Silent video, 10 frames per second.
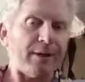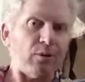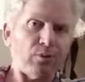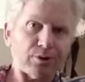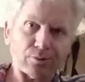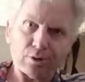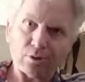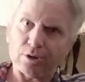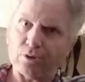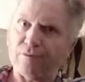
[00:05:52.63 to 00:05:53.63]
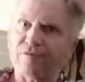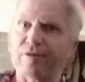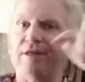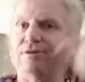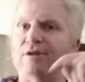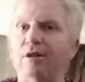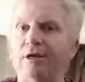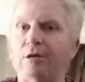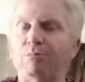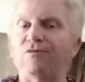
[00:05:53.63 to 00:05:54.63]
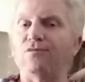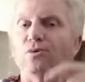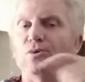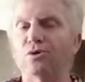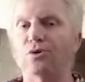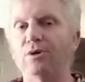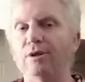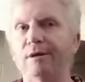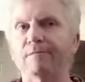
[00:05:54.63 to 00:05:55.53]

whether or not you flatten the link before coiling.